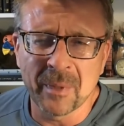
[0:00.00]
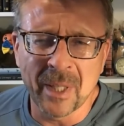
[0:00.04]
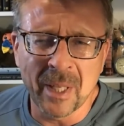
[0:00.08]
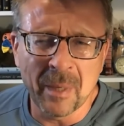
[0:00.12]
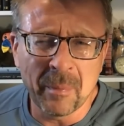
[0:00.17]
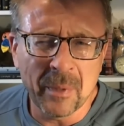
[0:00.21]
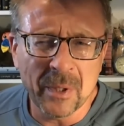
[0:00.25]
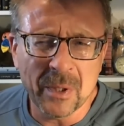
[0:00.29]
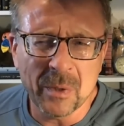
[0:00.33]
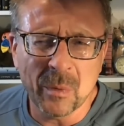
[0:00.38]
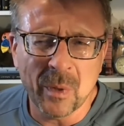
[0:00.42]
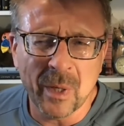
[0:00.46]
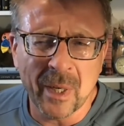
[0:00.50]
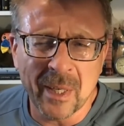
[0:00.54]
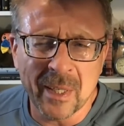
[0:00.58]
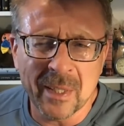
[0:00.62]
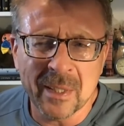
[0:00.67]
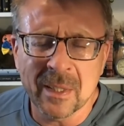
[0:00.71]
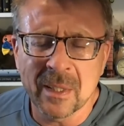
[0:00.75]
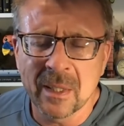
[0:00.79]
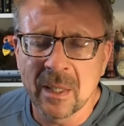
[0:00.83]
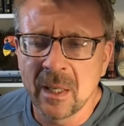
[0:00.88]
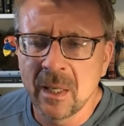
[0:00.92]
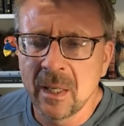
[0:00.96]
Damage
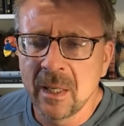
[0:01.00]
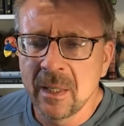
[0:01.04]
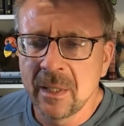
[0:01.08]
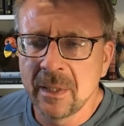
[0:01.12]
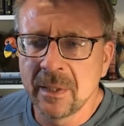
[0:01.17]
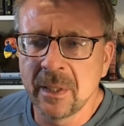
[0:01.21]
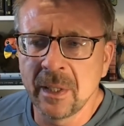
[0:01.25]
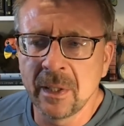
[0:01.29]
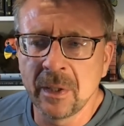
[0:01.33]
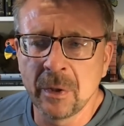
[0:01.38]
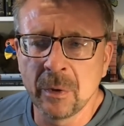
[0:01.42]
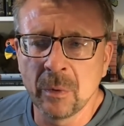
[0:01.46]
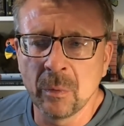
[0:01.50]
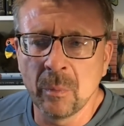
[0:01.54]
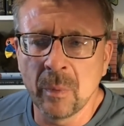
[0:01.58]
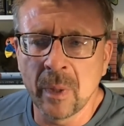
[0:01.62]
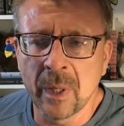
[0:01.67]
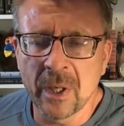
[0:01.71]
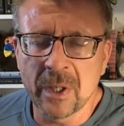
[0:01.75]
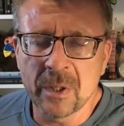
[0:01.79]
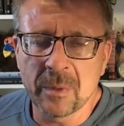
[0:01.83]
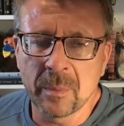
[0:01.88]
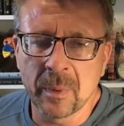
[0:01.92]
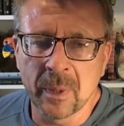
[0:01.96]
wise, didn't do
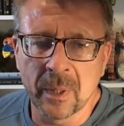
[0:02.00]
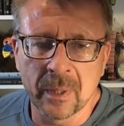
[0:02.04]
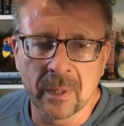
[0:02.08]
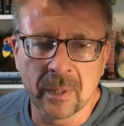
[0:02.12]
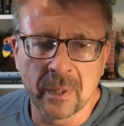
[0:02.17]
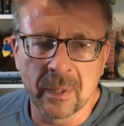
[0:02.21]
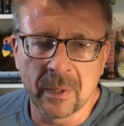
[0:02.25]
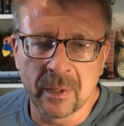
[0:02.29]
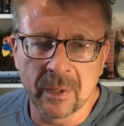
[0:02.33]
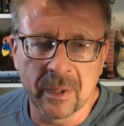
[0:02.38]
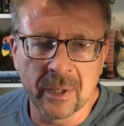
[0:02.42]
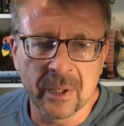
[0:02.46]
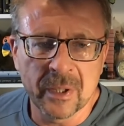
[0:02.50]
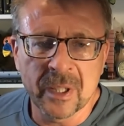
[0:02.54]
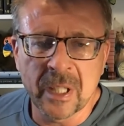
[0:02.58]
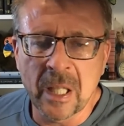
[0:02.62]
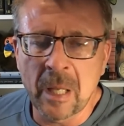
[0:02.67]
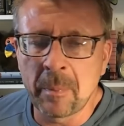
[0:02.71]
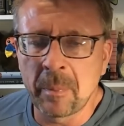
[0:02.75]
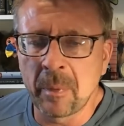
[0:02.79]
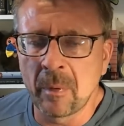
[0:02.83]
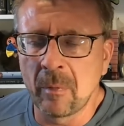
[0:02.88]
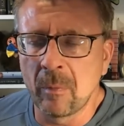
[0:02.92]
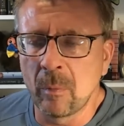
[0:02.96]
much, but in this
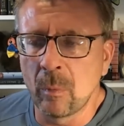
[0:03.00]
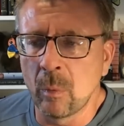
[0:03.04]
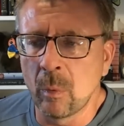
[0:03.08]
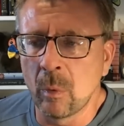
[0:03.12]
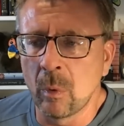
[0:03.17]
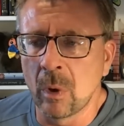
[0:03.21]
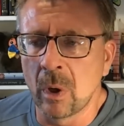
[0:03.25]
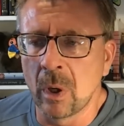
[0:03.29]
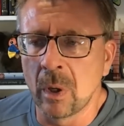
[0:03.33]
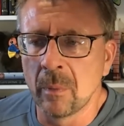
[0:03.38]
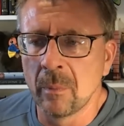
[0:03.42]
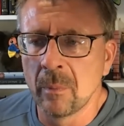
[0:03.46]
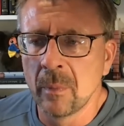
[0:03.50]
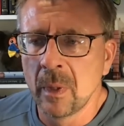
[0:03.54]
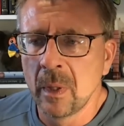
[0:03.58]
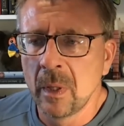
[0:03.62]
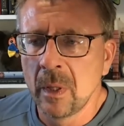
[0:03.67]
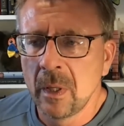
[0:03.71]
type of war,